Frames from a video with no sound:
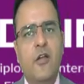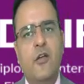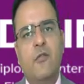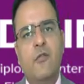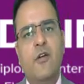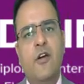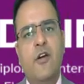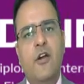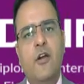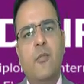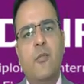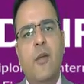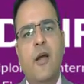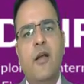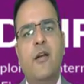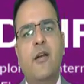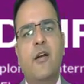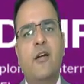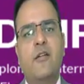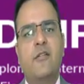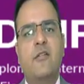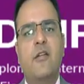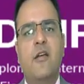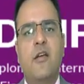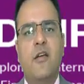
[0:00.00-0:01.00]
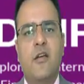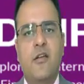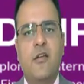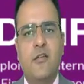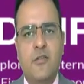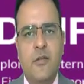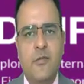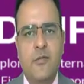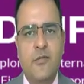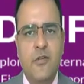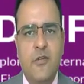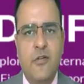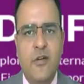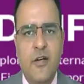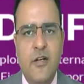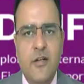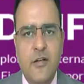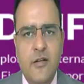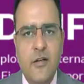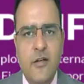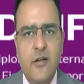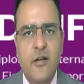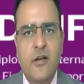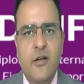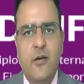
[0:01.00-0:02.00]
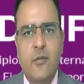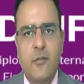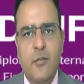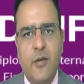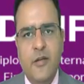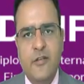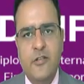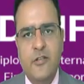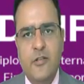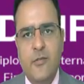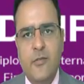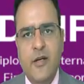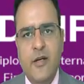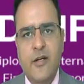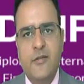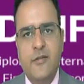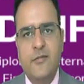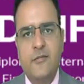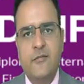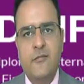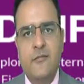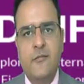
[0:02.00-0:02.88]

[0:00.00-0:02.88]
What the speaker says: will determine its subsequent measurement.